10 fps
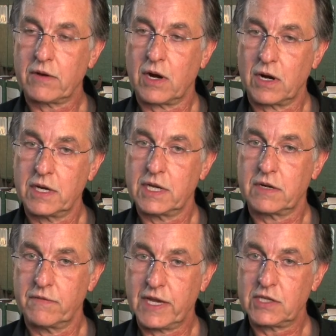our
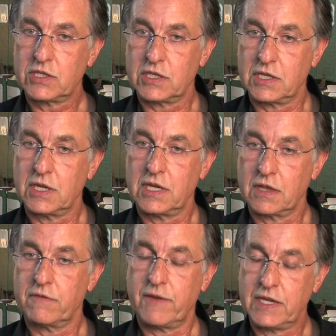intervention in
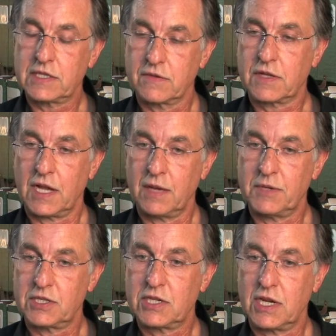the face of
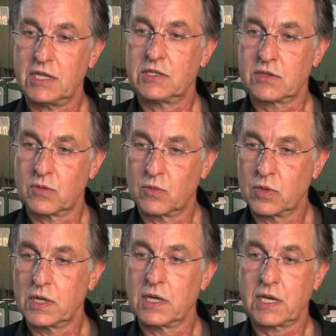climate change,
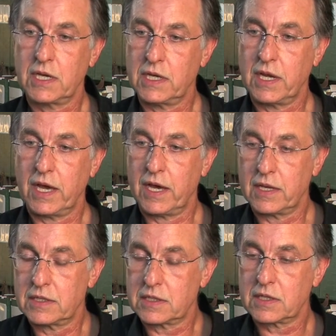we're looking
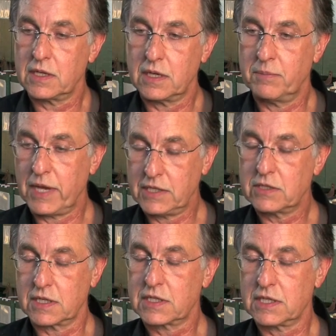at a
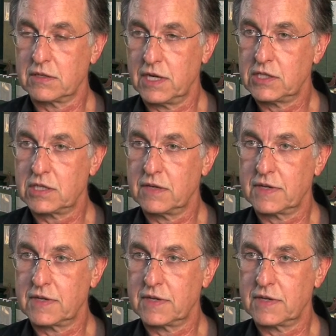major acceleration of